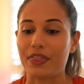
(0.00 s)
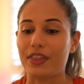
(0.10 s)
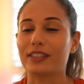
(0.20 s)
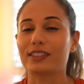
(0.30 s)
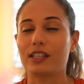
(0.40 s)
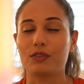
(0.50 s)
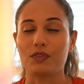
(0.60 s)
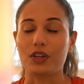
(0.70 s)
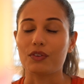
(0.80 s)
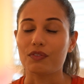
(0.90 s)
Things can
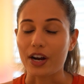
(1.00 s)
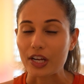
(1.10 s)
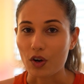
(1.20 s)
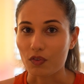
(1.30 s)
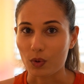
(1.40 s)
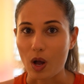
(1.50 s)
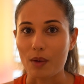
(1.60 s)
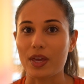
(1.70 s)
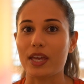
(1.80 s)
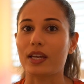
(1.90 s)
feel very
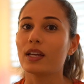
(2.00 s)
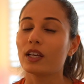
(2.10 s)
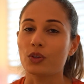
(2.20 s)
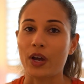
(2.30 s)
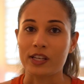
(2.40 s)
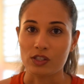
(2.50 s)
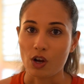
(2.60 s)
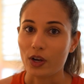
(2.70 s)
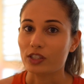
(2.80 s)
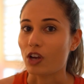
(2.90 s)
overwhelming. You guys
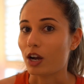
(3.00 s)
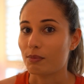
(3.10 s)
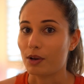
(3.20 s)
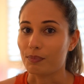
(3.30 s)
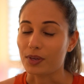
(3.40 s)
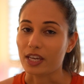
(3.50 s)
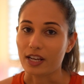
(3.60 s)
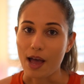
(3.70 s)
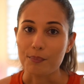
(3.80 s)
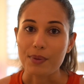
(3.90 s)
know I talk about being
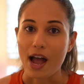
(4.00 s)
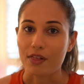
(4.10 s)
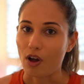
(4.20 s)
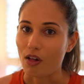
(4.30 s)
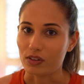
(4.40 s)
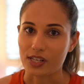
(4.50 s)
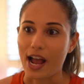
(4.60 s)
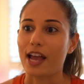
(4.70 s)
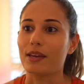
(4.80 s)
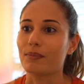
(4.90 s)
an empath all the
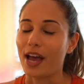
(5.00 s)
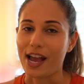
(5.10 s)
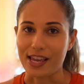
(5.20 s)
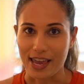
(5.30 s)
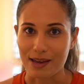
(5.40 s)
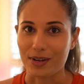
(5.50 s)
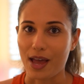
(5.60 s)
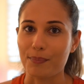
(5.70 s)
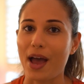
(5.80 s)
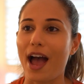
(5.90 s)
time. I am an
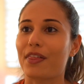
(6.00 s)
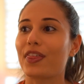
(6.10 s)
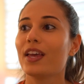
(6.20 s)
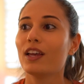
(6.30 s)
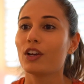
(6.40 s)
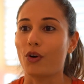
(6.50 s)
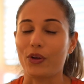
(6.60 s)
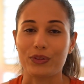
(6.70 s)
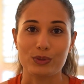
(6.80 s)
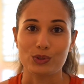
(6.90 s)
empath.
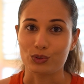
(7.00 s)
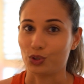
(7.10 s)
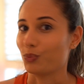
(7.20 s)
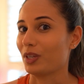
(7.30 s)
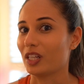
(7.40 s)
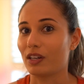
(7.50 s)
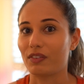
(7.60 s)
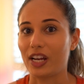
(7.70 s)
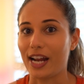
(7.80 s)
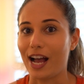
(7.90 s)
Going through social media
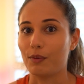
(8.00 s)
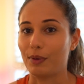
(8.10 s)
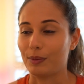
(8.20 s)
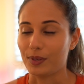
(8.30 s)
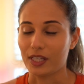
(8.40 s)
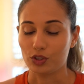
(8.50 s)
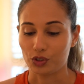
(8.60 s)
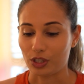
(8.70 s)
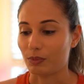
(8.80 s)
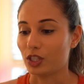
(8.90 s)
right now might be
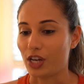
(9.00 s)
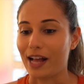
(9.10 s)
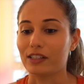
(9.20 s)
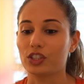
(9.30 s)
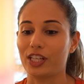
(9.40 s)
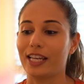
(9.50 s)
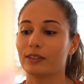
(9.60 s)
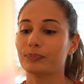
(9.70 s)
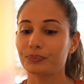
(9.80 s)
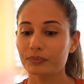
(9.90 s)
extremely challenging.